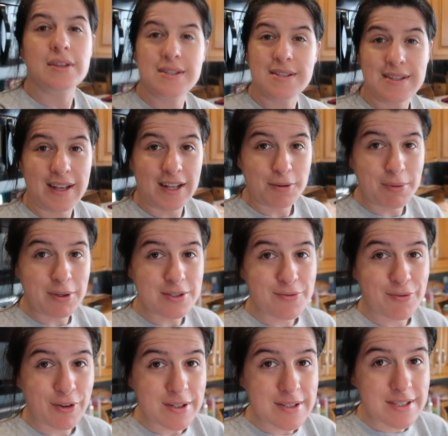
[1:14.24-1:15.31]
This is Annabelle's
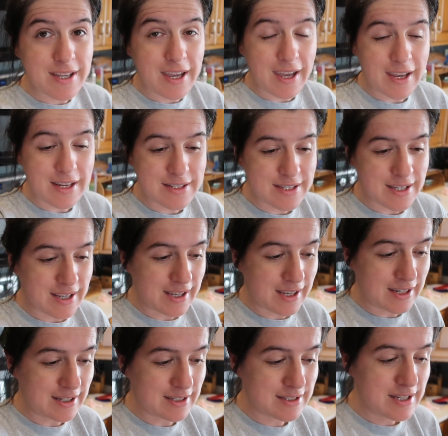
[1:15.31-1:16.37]
first date
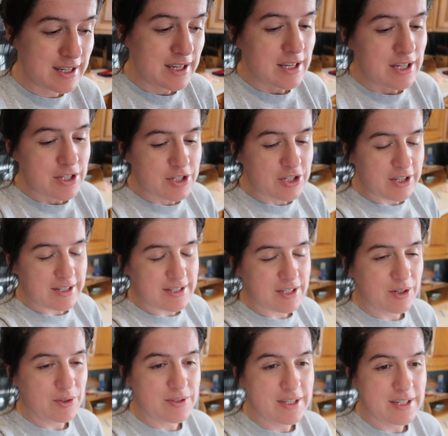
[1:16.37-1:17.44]
and she gets to
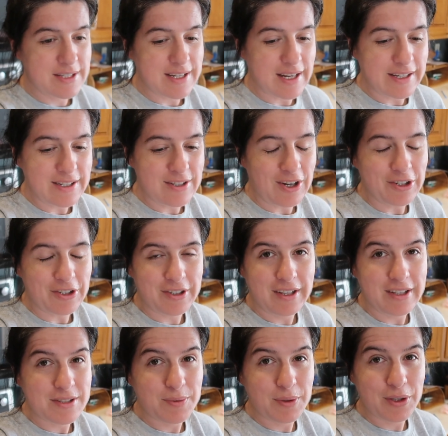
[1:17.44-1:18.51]
go to a daddy-daughter
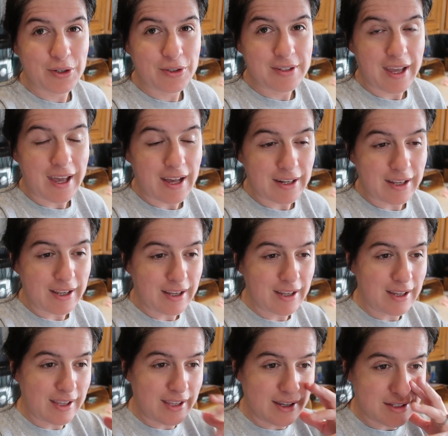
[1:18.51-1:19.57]
dance with her daddy
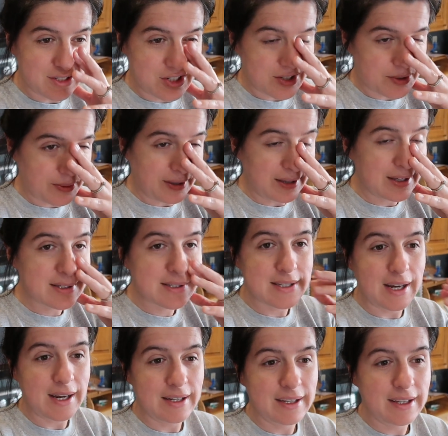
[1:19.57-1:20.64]
and she's really
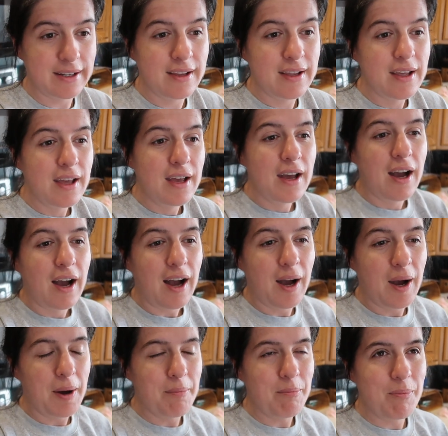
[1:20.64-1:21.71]
excited.
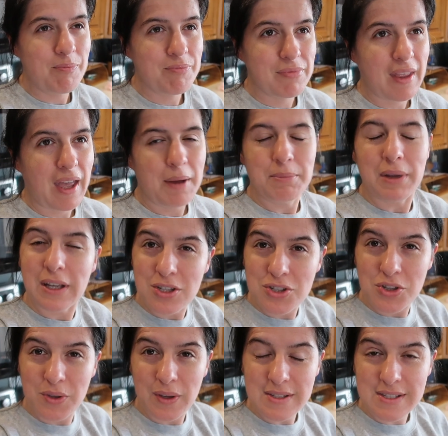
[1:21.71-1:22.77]
Um, I'm not gonna
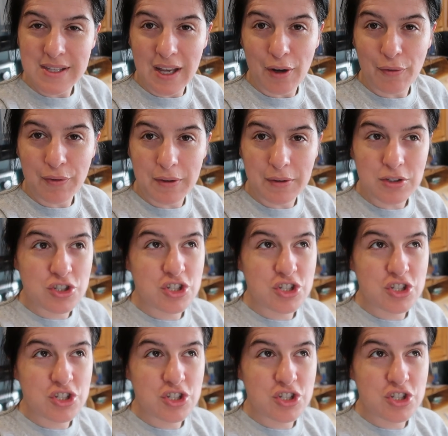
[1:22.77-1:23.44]
show you guys the outfit.